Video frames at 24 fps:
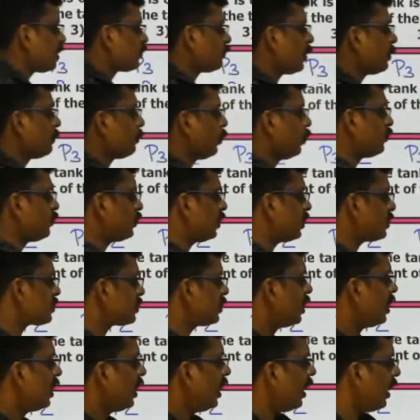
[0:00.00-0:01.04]
1.6
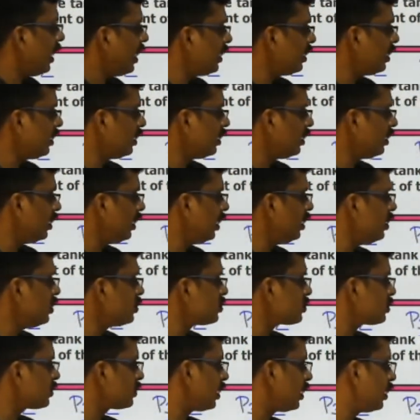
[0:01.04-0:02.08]
and is
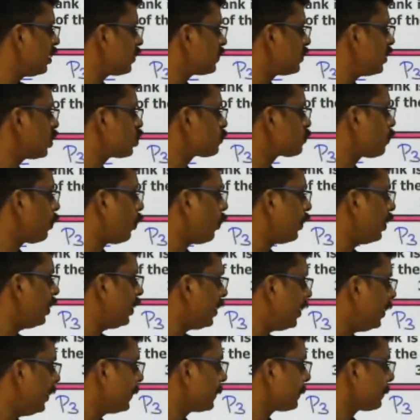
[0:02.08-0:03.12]
6.8.
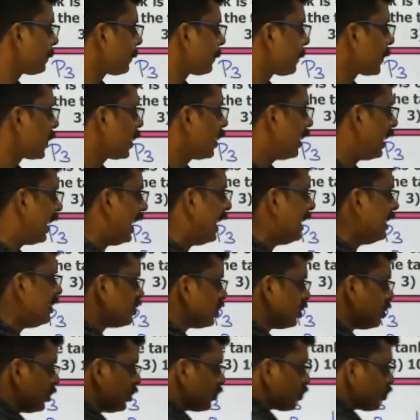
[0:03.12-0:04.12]
It is